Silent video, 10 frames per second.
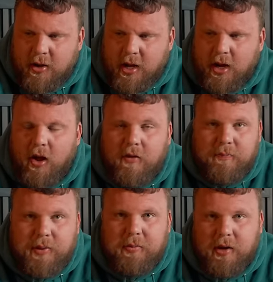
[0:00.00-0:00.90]
you know, a lot
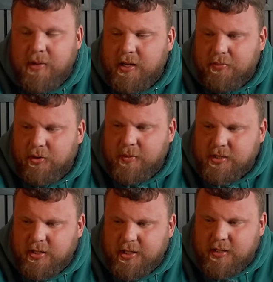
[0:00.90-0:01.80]
of people have made
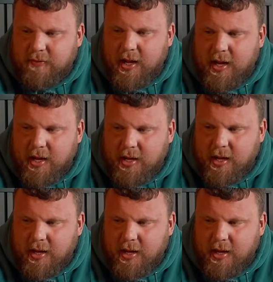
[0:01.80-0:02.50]
improvements on this event. And